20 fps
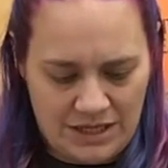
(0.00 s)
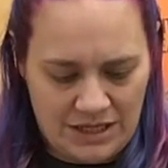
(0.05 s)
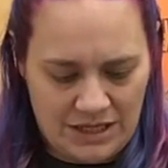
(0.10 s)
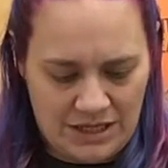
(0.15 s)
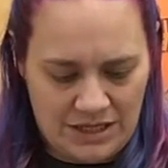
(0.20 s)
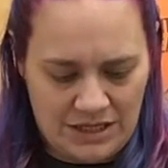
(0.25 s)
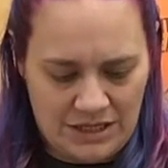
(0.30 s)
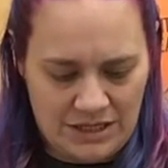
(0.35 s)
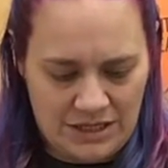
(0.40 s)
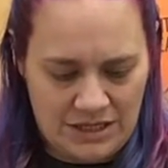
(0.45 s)

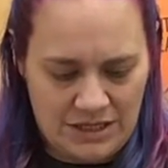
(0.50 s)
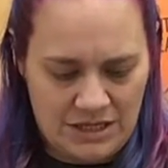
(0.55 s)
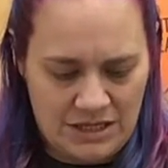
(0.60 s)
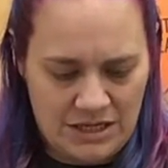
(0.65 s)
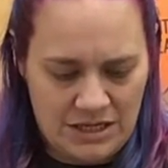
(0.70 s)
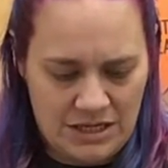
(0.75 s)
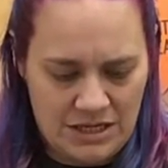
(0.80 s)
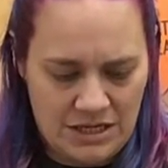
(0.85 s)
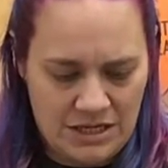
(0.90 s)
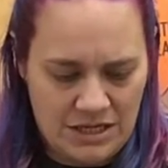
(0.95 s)
in
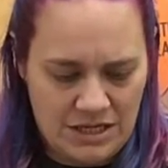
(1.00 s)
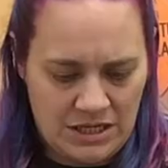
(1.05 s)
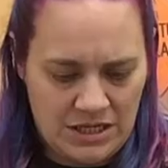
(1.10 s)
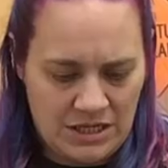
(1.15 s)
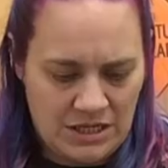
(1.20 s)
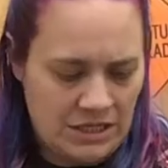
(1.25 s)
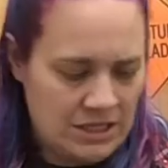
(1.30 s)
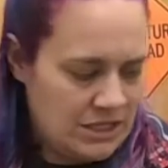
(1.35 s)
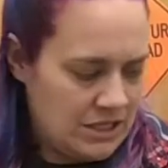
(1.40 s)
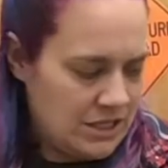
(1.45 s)

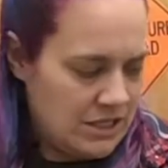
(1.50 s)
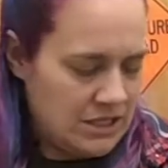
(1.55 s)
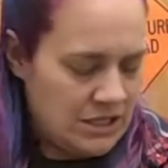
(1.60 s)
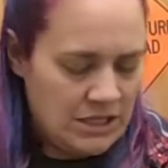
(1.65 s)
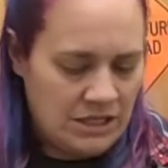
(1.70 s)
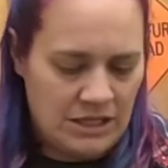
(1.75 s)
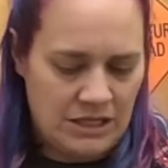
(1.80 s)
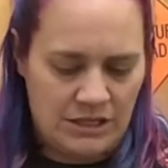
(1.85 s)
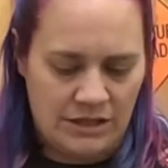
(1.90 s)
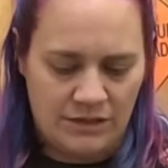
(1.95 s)

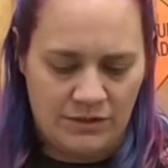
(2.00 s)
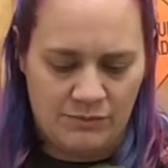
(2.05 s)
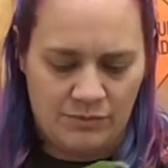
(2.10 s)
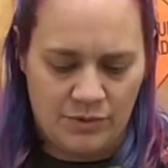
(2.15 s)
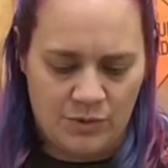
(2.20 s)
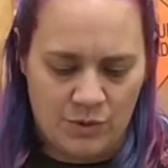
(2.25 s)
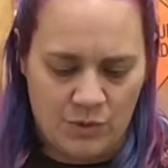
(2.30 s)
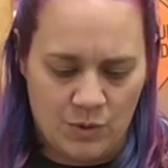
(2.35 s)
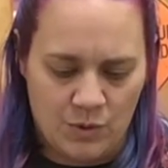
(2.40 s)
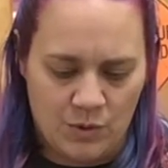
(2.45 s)
his
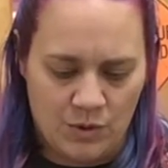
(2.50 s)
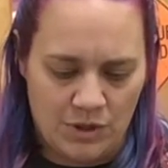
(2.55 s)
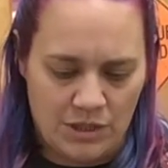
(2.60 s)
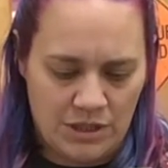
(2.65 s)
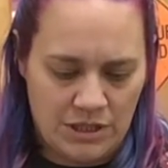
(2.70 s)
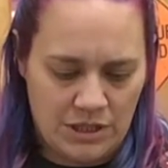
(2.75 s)
bowl.